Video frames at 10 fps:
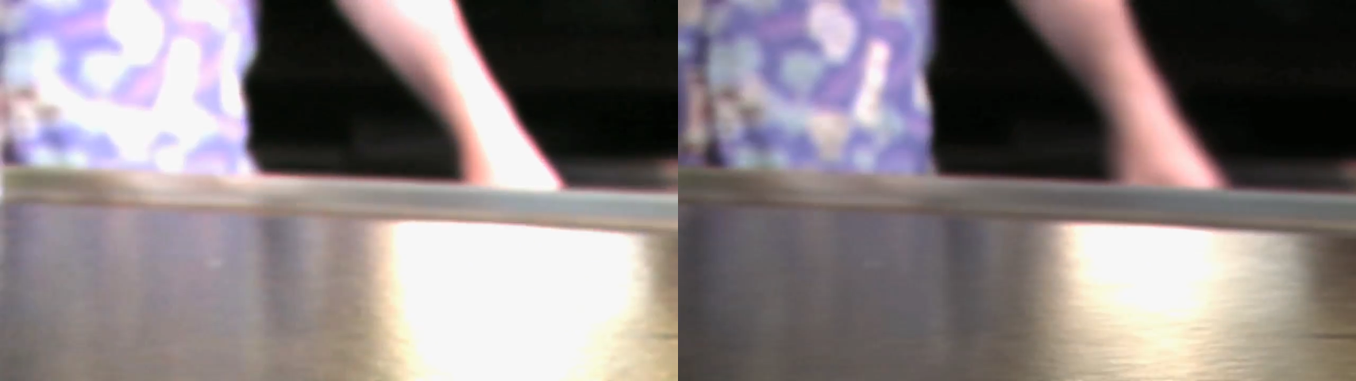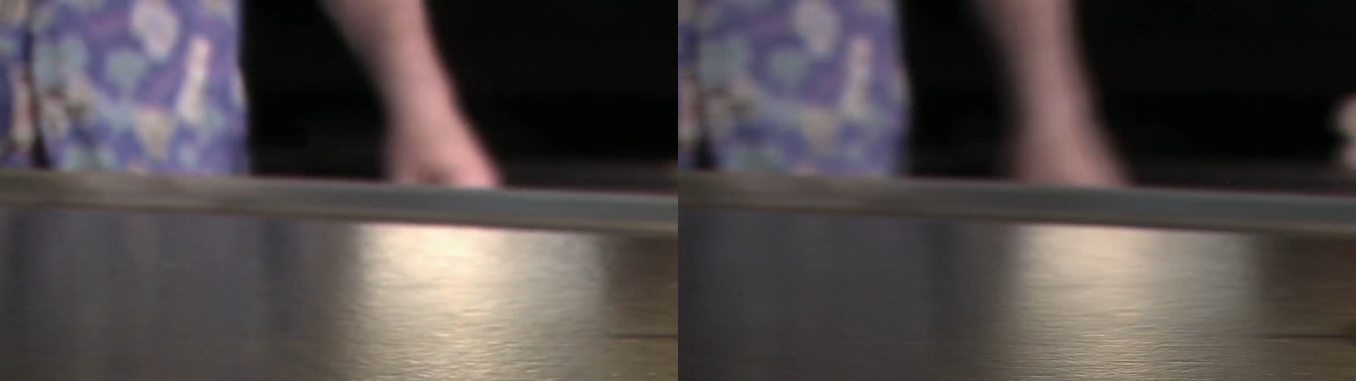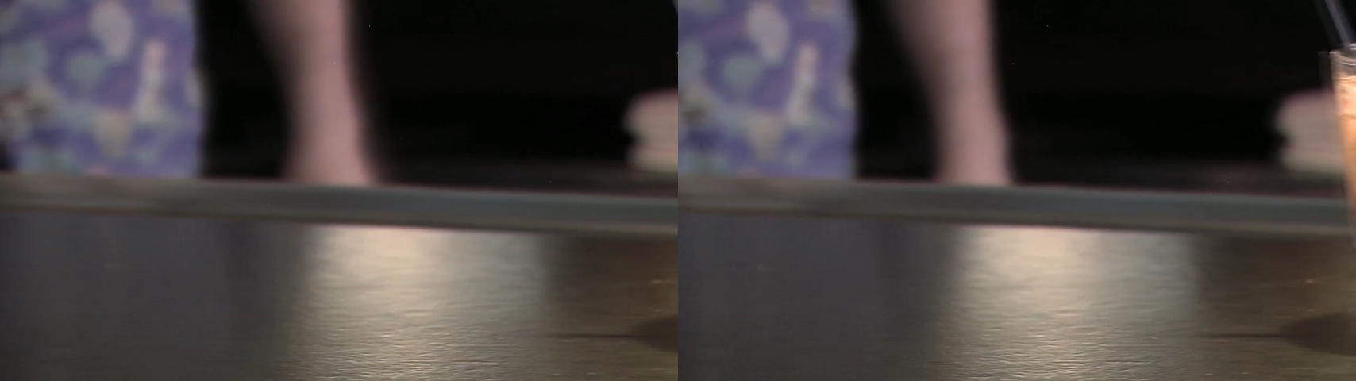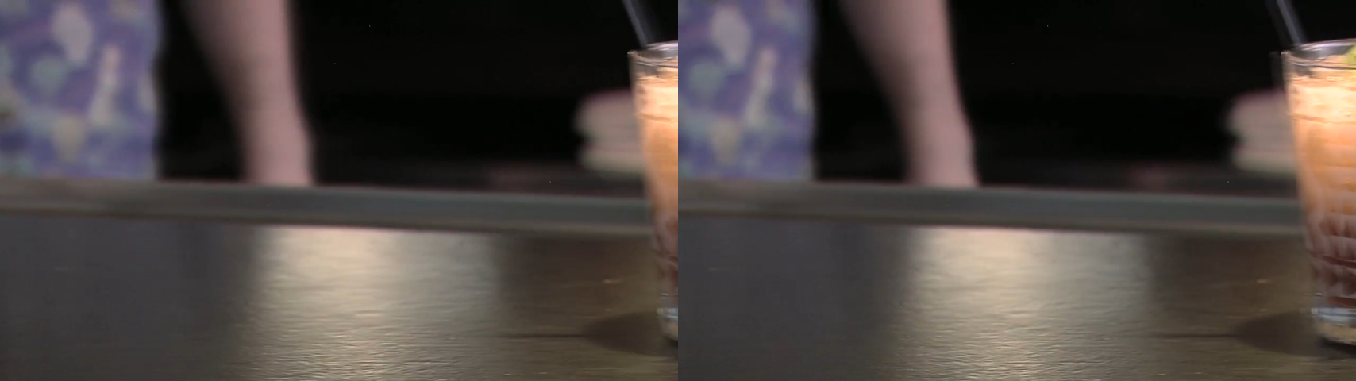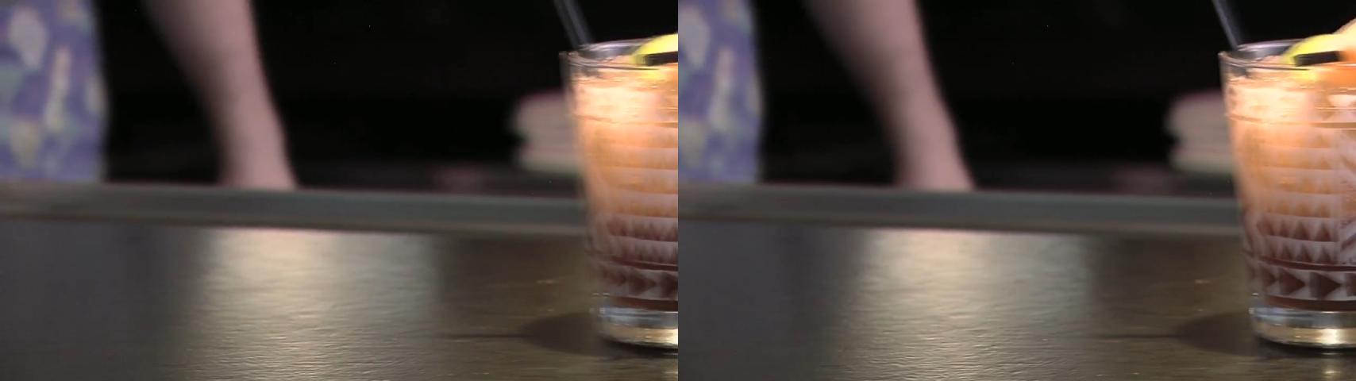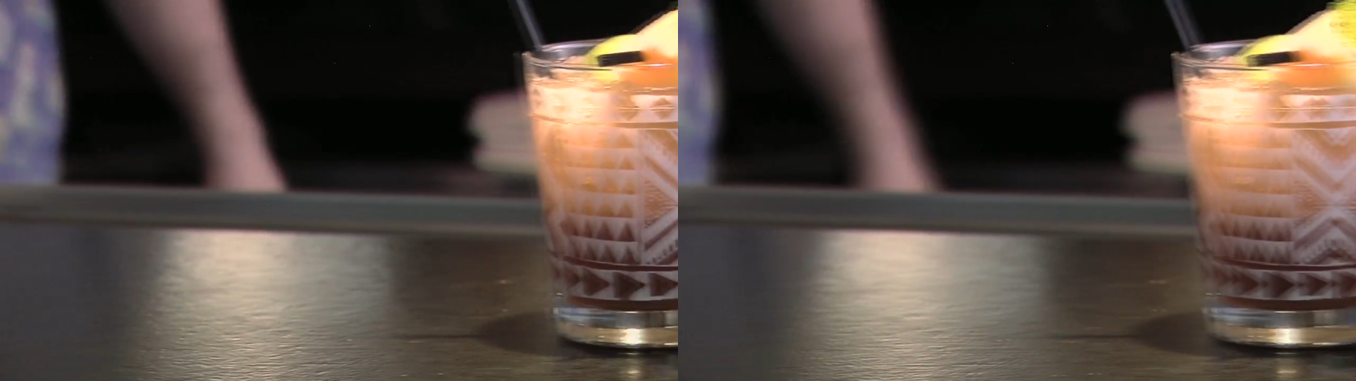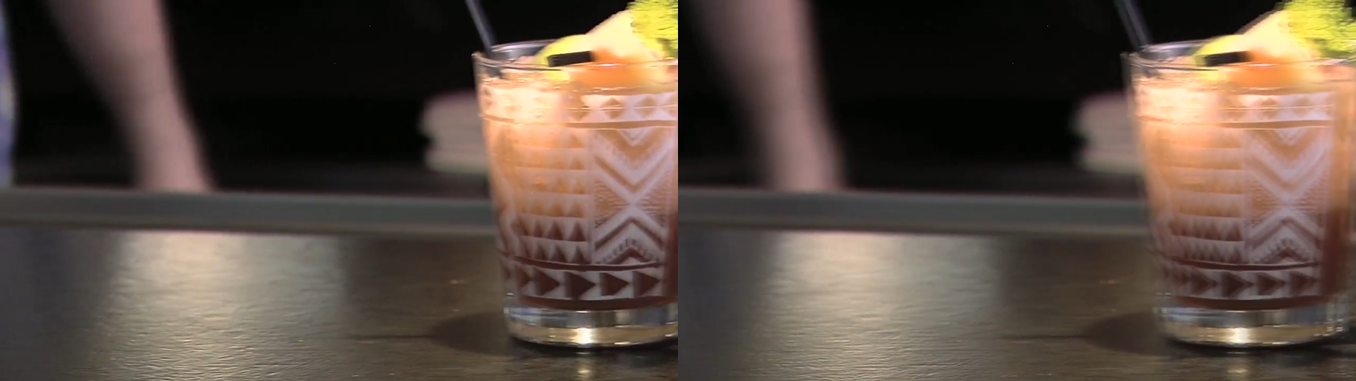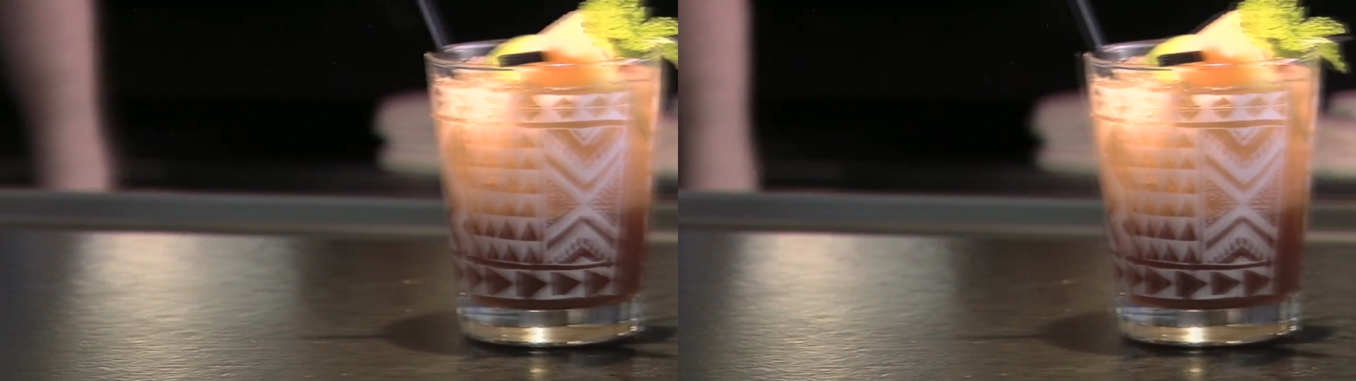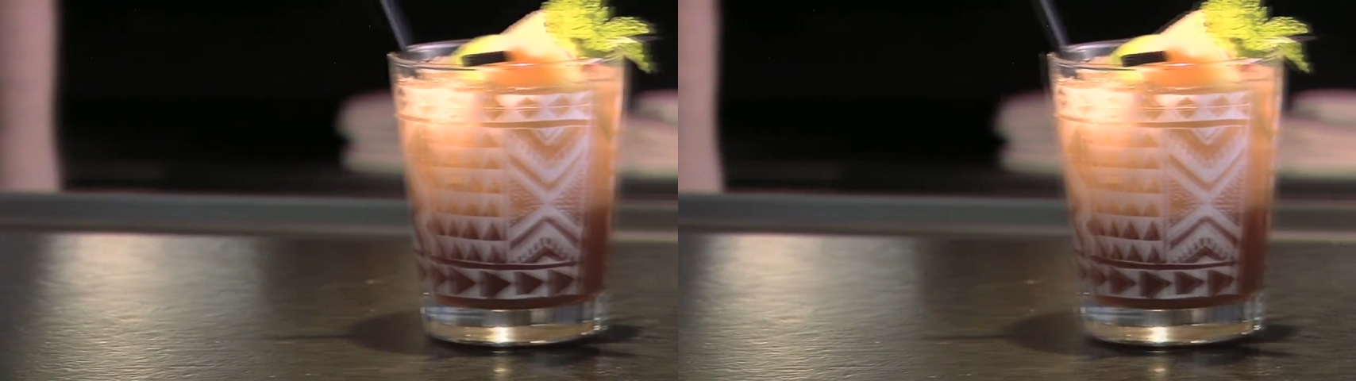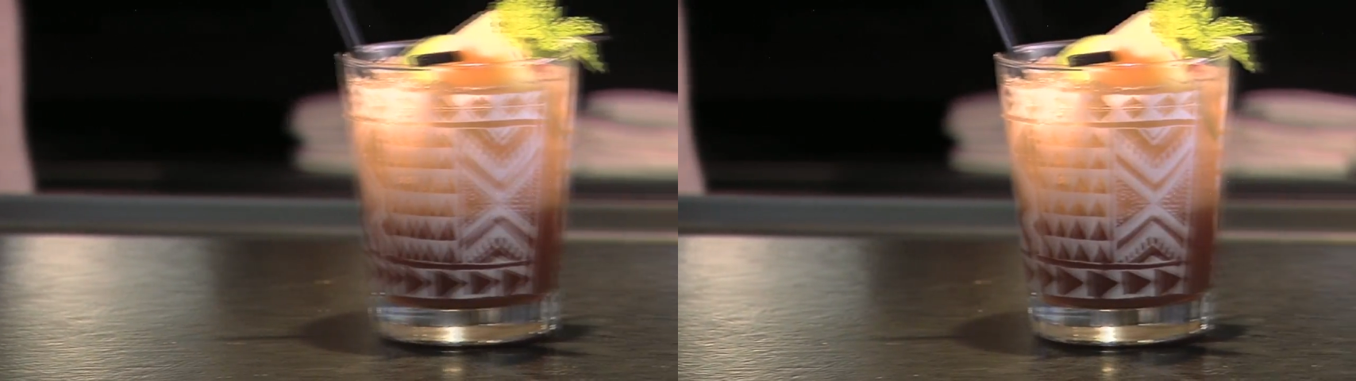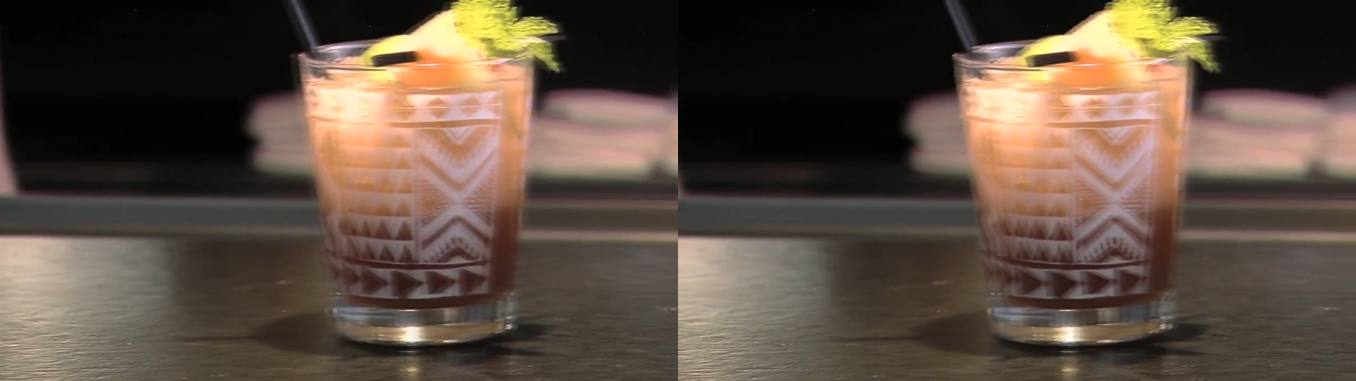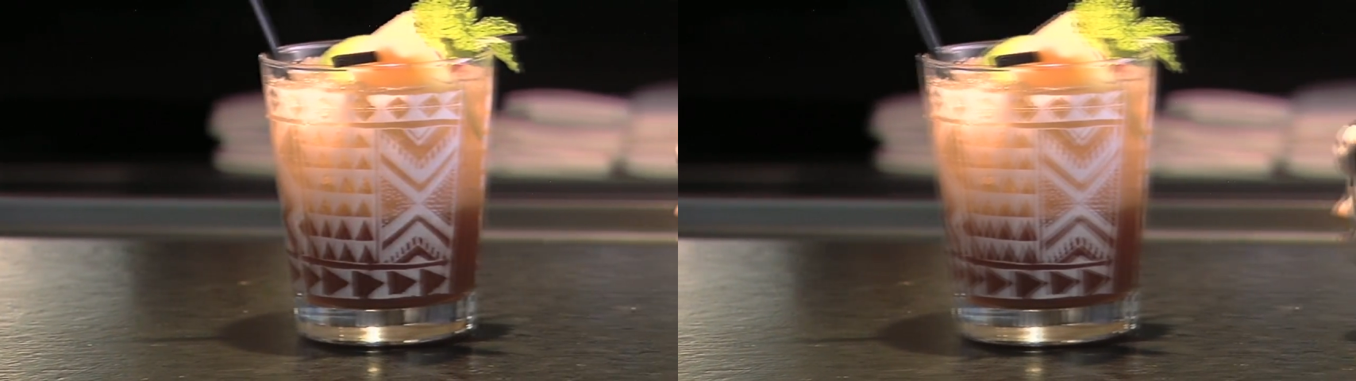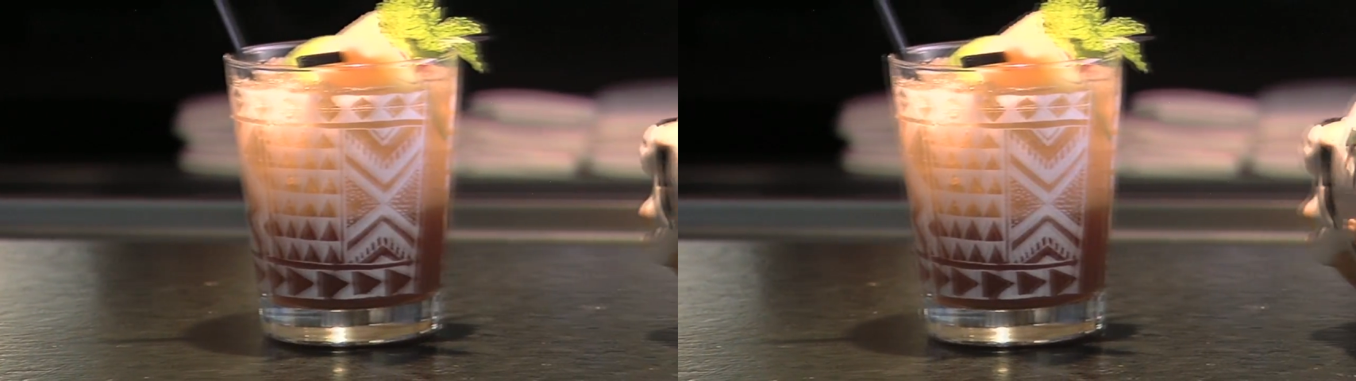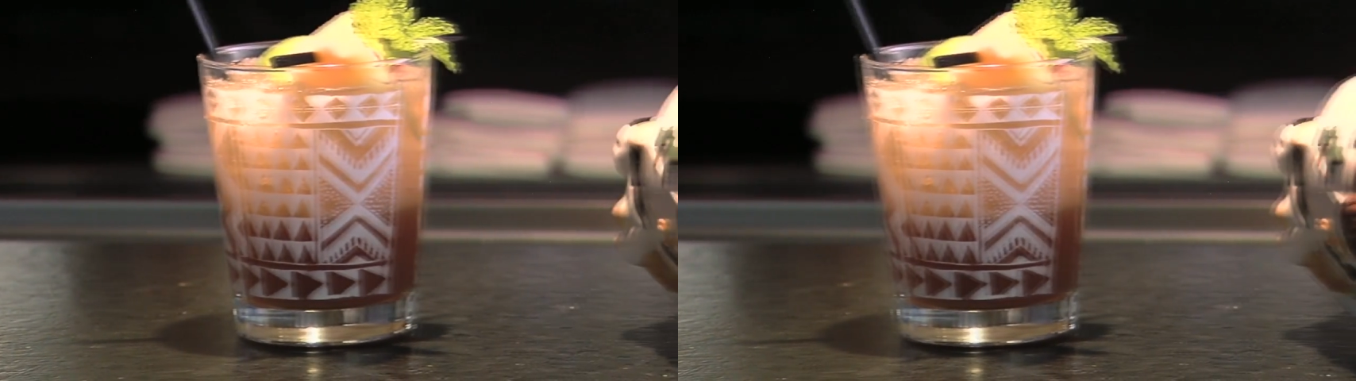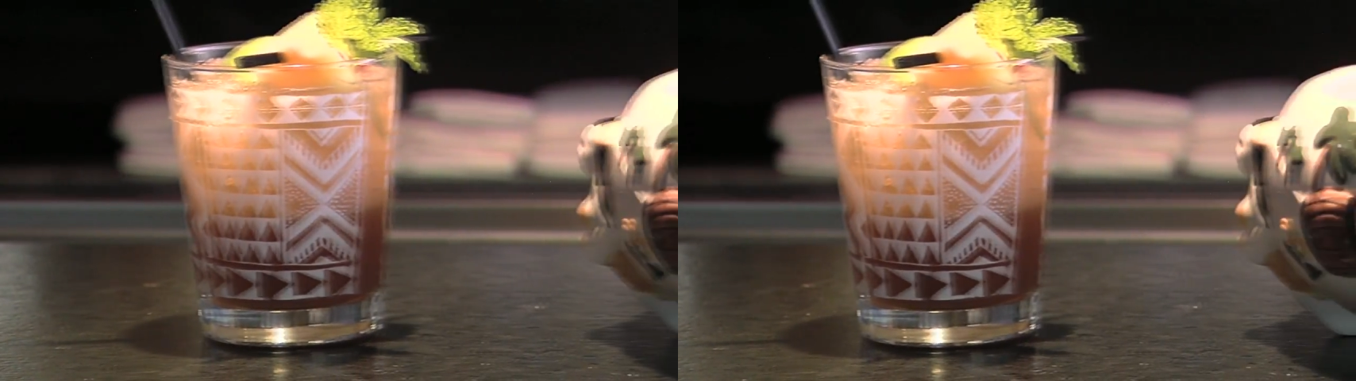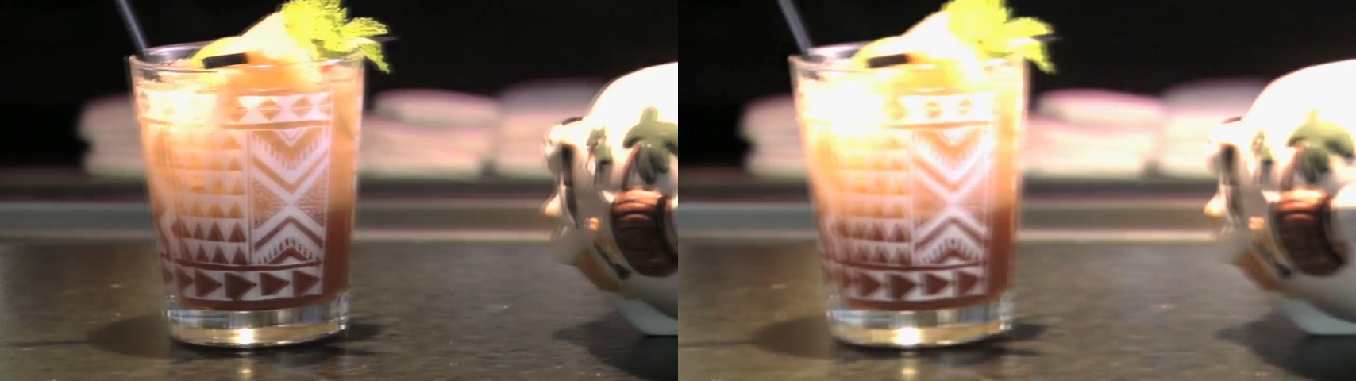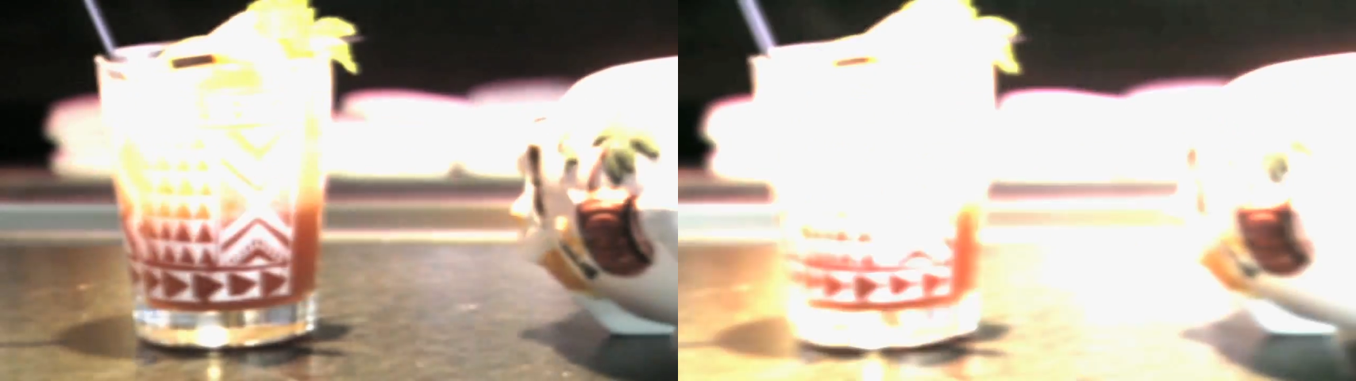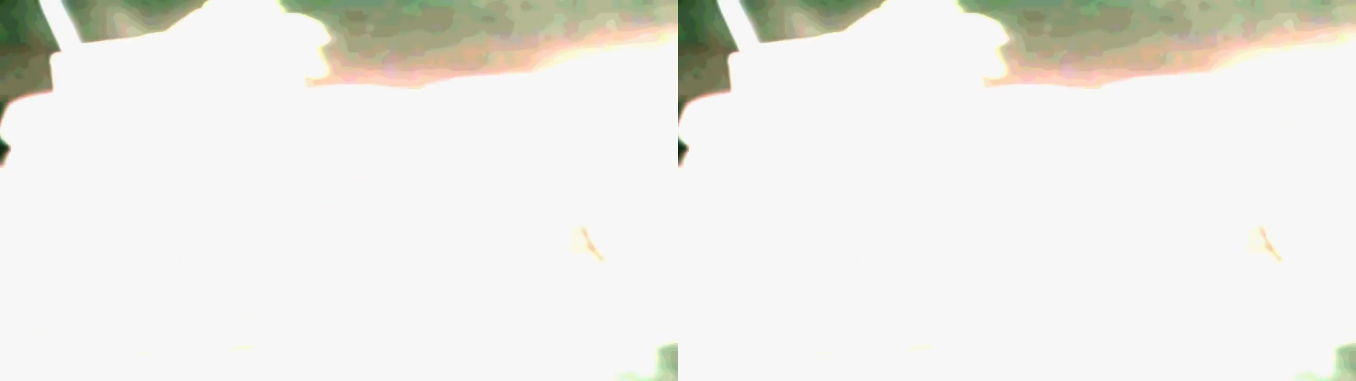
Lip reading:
(no speaker visible)